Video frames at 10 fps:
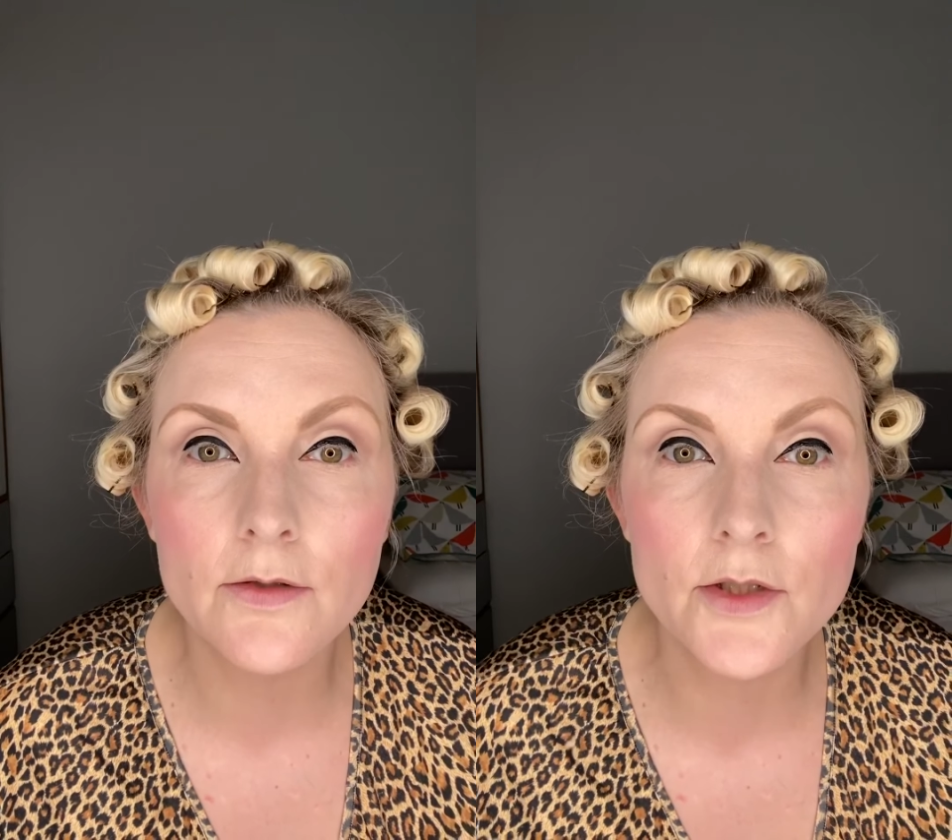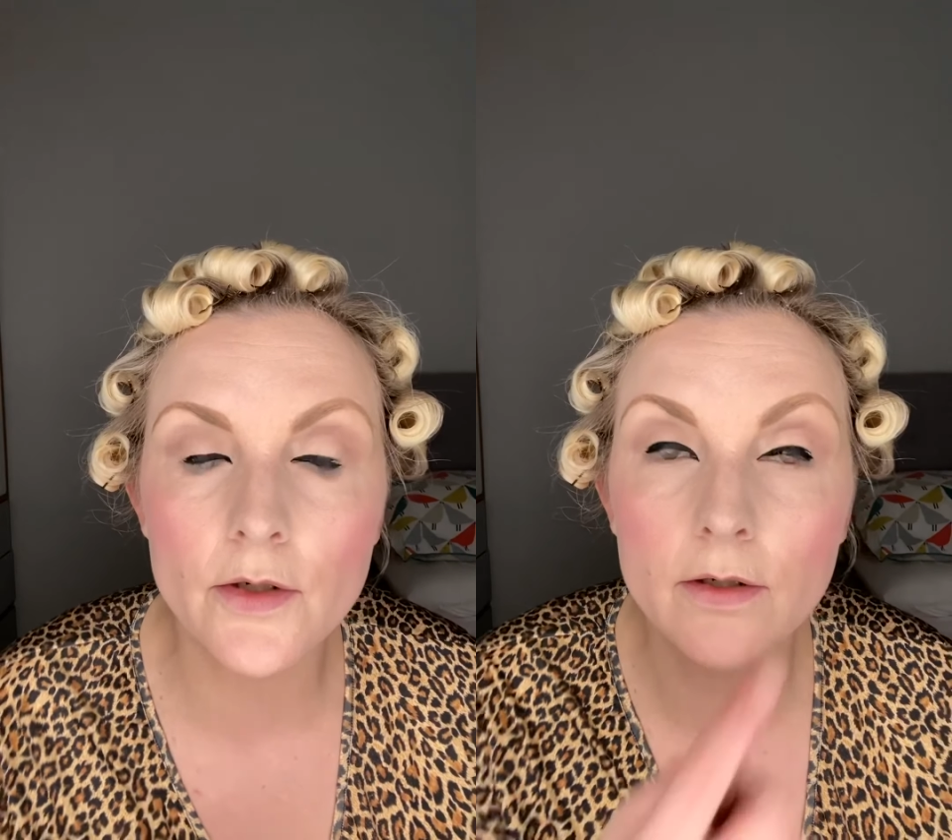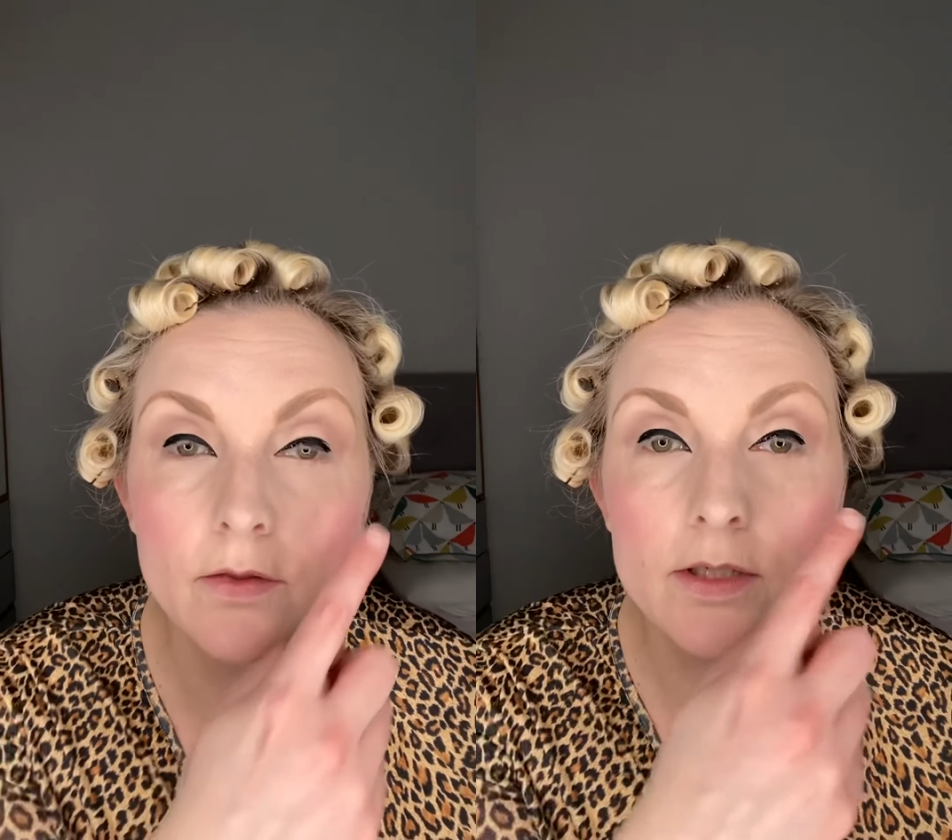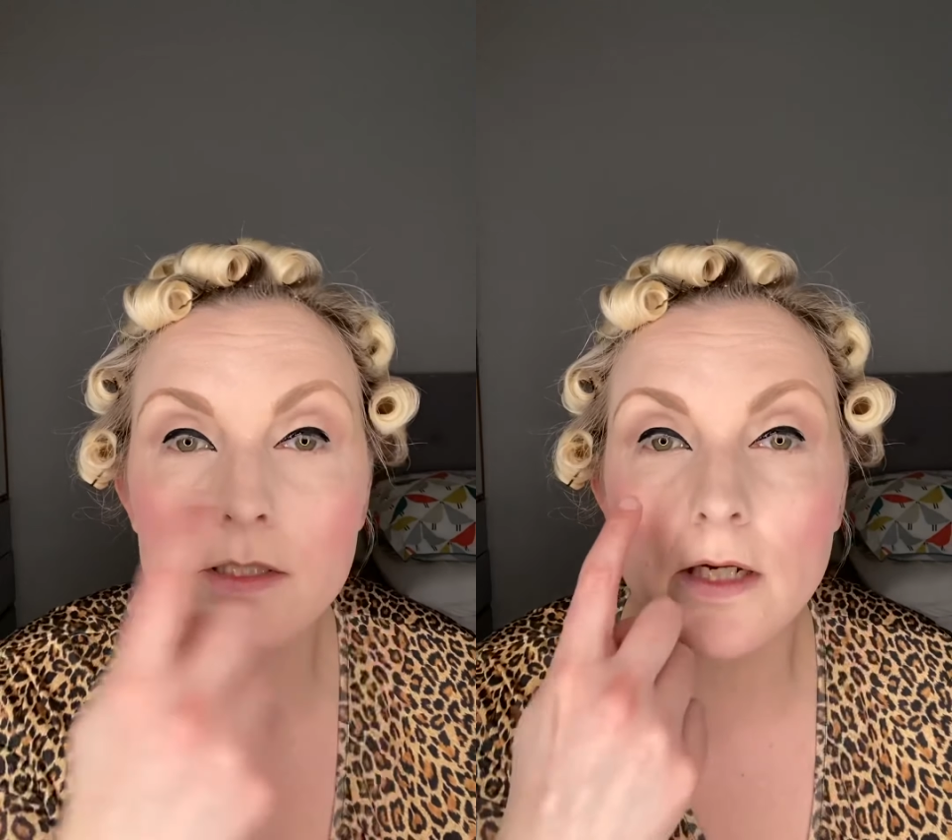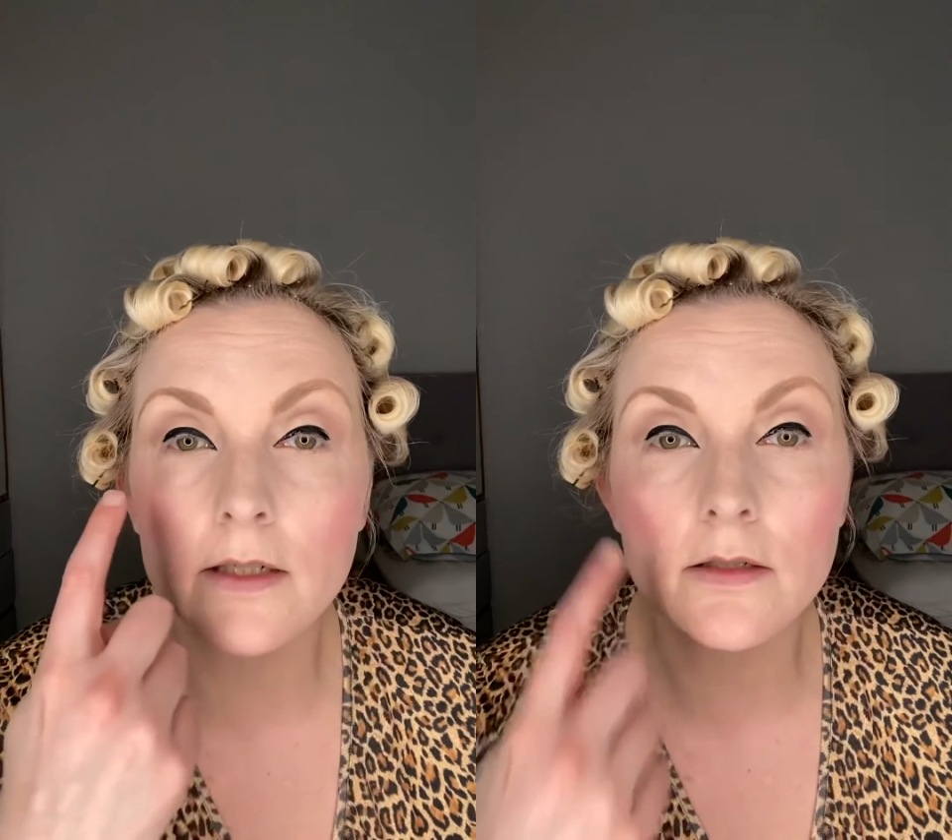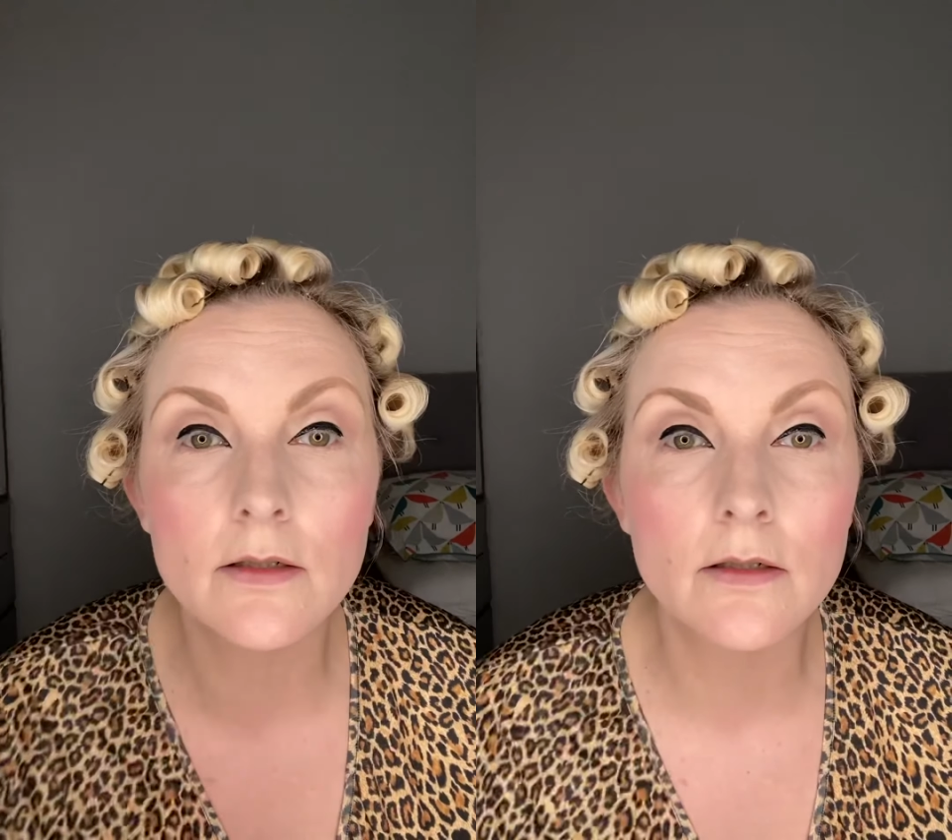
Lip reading: showing on this side.